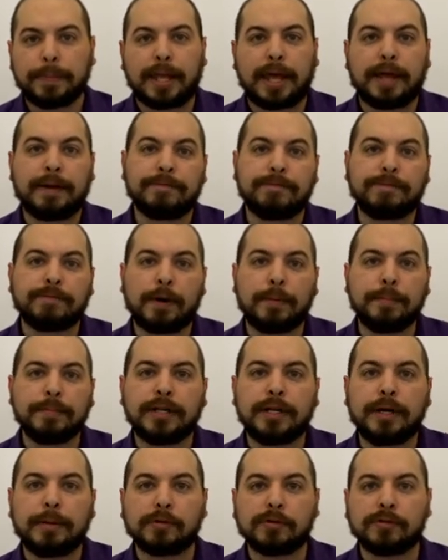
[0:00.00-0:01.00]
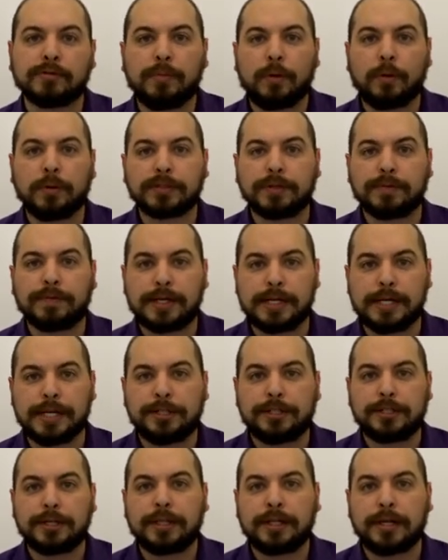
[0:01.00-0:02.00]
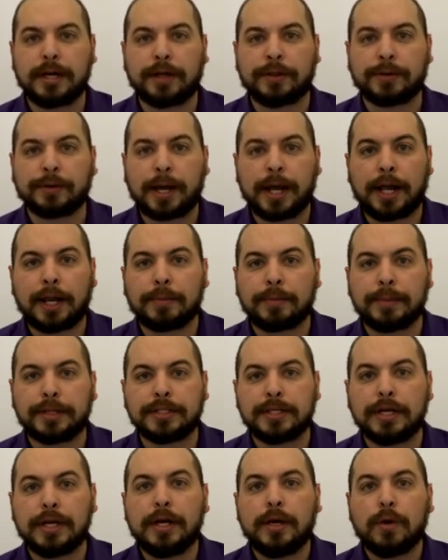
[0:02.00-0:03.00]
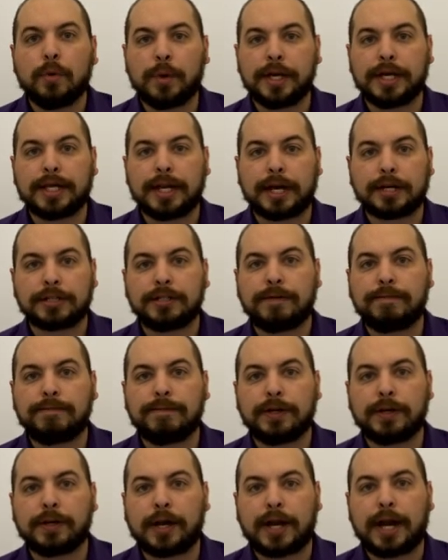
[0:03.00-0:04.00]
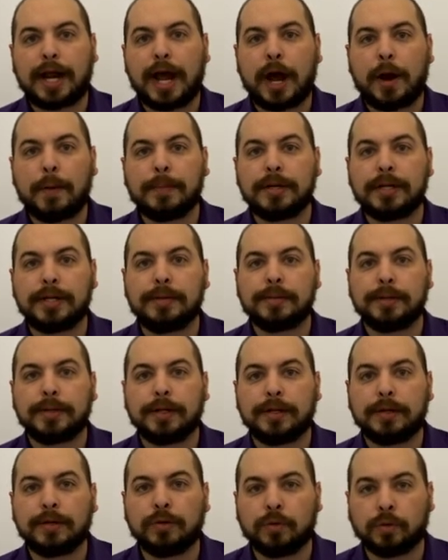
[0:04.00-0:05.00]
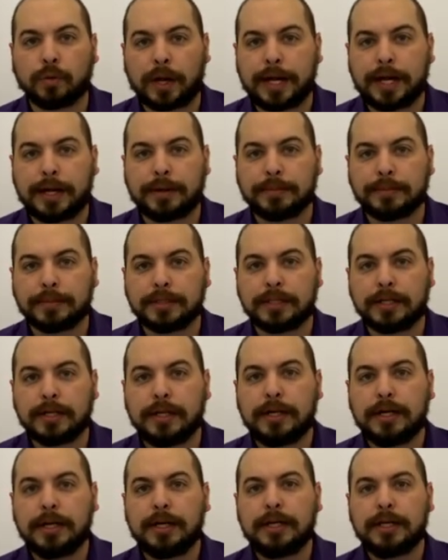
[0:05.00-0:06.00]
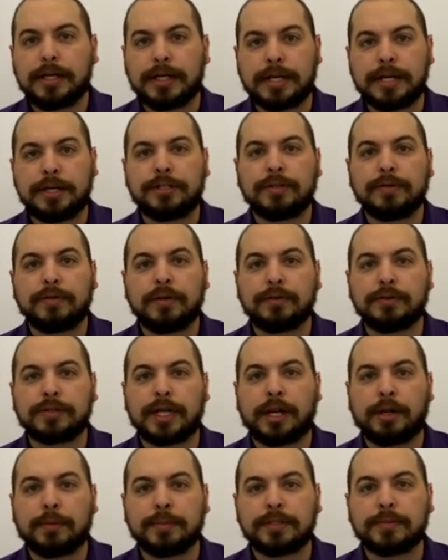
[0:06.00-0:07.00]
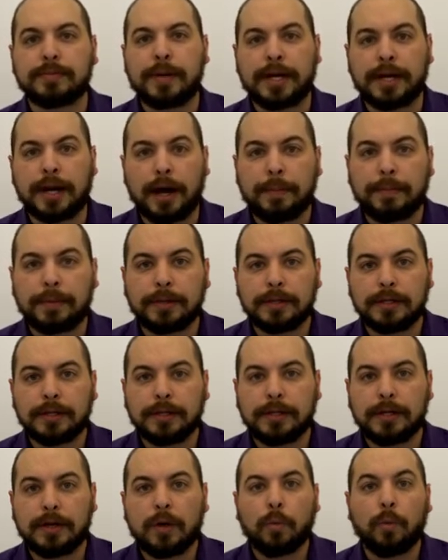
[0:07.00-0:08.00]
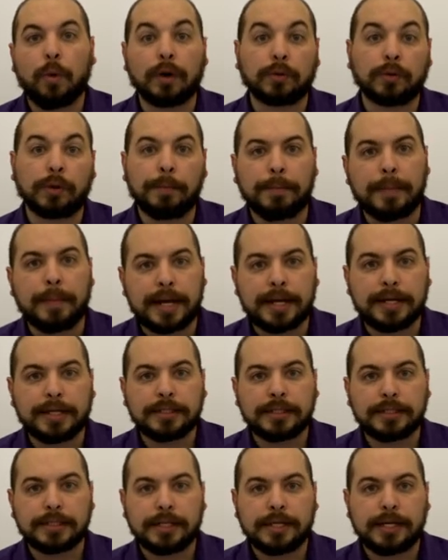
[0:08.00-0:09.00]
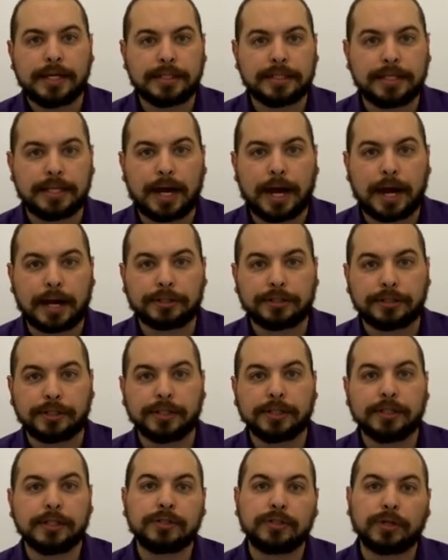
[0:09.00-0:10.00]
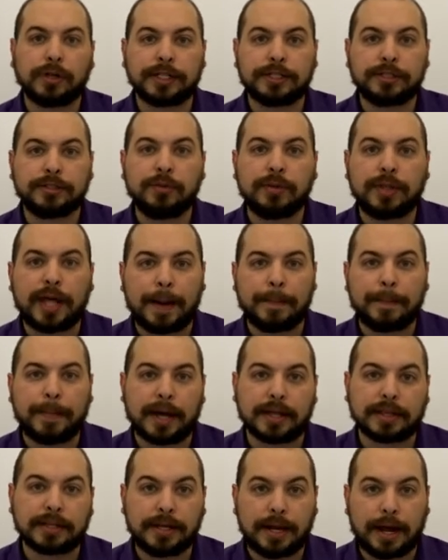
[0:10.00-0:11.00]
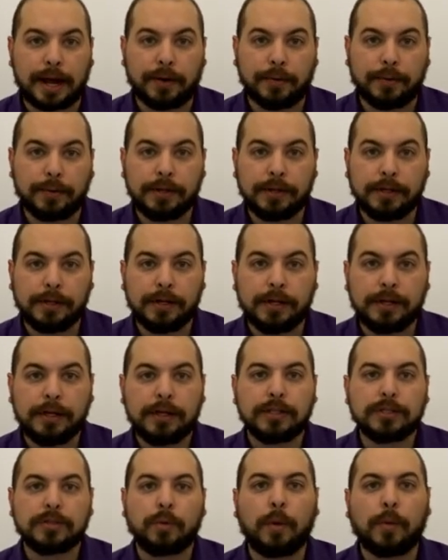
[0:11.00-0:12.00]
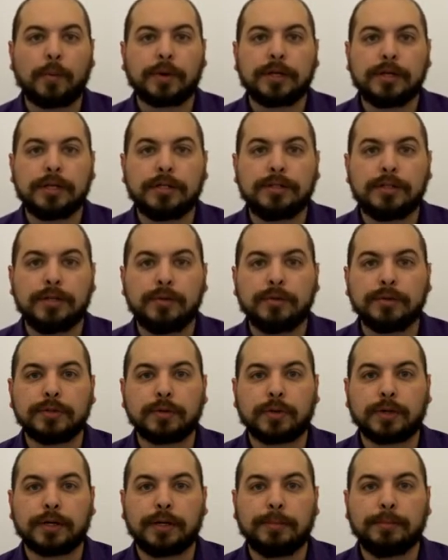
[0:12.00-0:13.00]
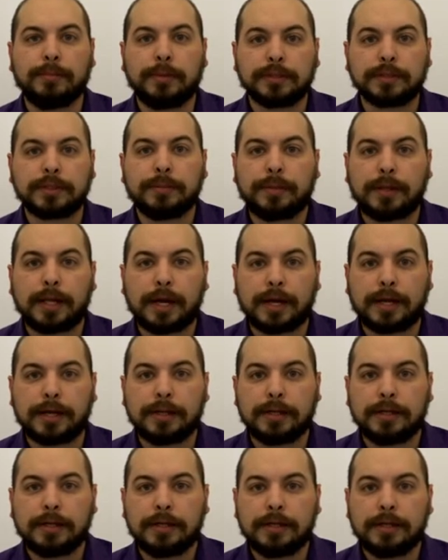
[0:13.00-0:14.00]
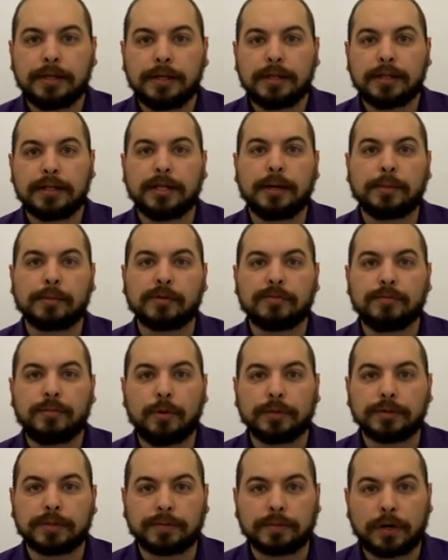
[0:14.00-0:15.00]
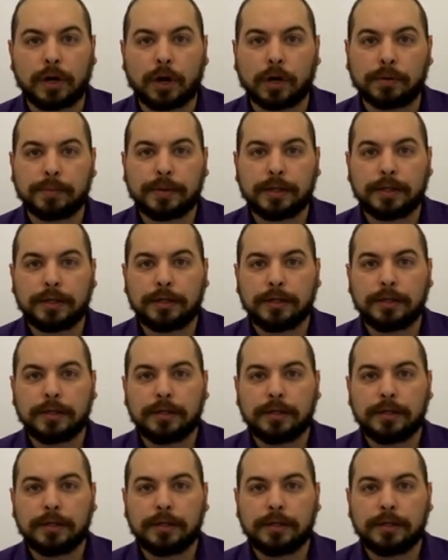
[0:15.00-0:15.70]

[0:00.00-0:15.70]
and from the number of moles of each of the other elements, we can actually figure out how many grams each of those elements made up. What remains is the oxygen. So let's do that math now. So what we're going to do is we're going to multiply the number of moles of carbon